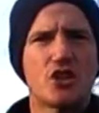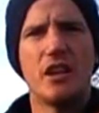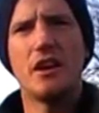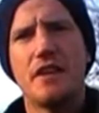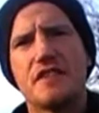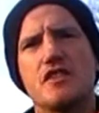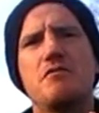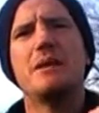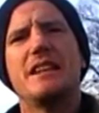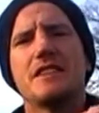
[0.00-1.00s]
the lives of
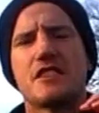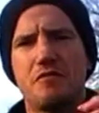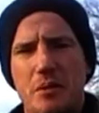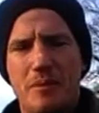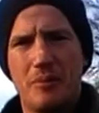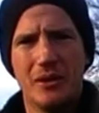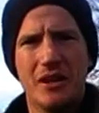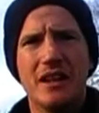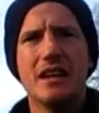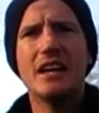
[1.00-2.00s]
millions of people.
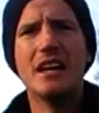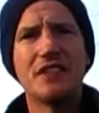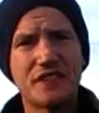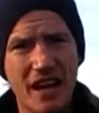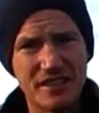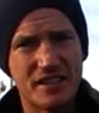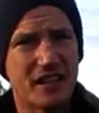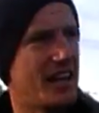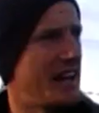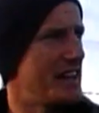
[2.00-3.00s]
If that's the
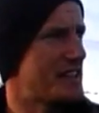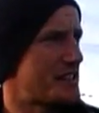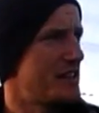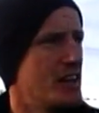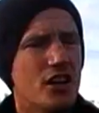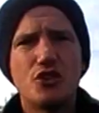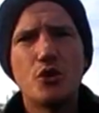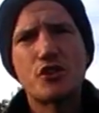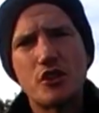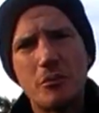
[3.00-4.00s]
case, do
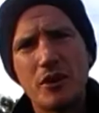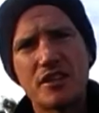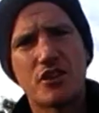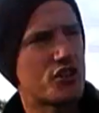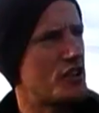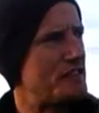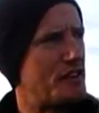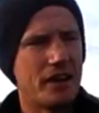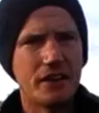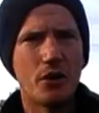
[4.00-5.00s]
some research and
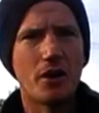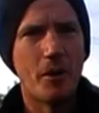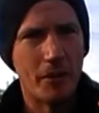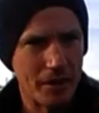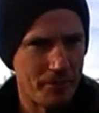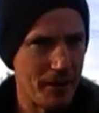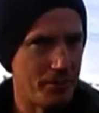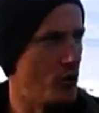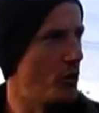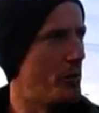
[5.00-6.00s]
find out how many
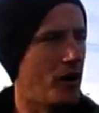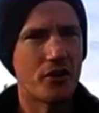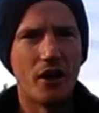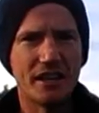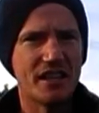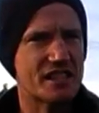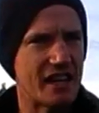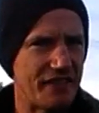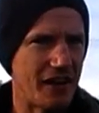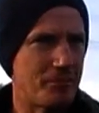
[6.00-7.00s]
people who bought all these
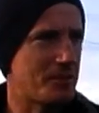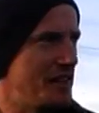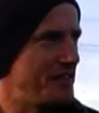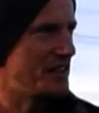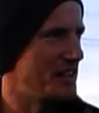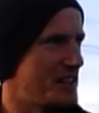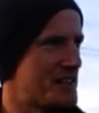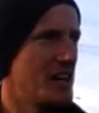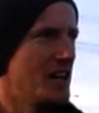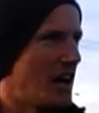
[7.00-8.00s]
self-help DVDs
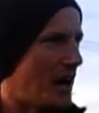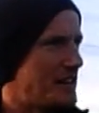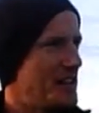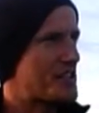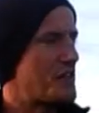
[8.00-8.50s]
and these